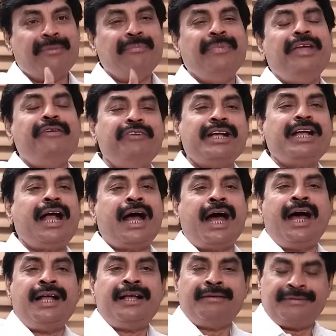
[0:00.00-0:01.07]
But mem inka
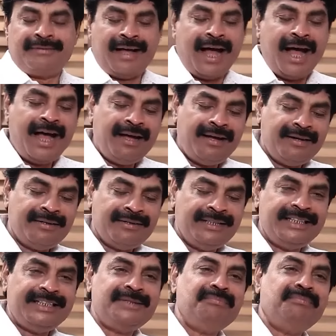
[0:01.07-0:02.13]
aa
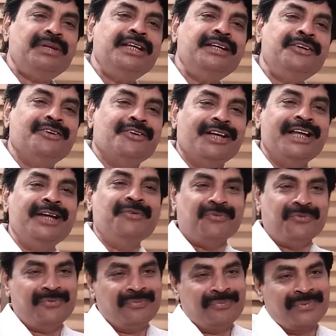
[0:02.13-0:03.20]
discipline lo lemu.
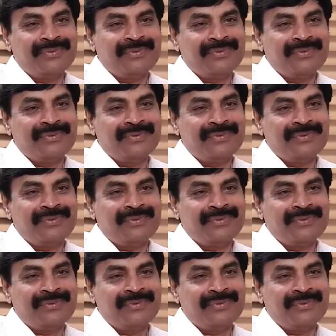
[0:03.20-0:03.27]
